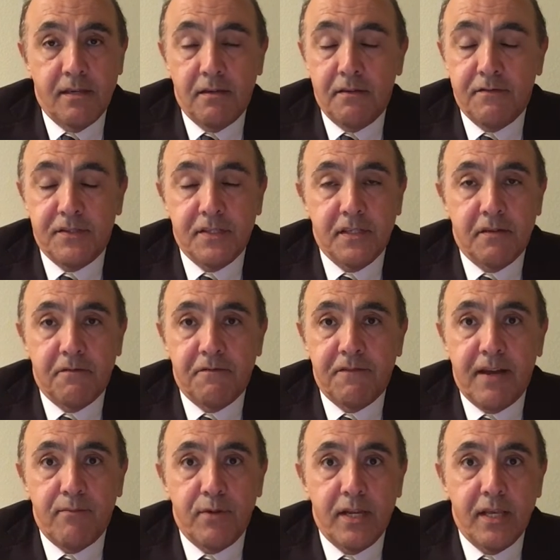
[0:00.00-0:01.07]
and I've seen a
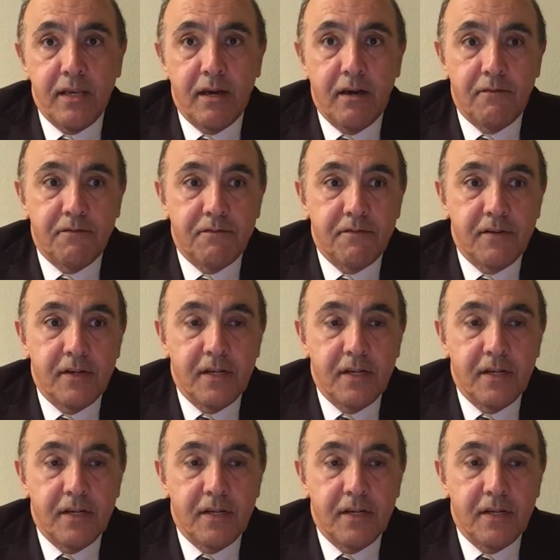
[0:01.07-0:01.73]
family of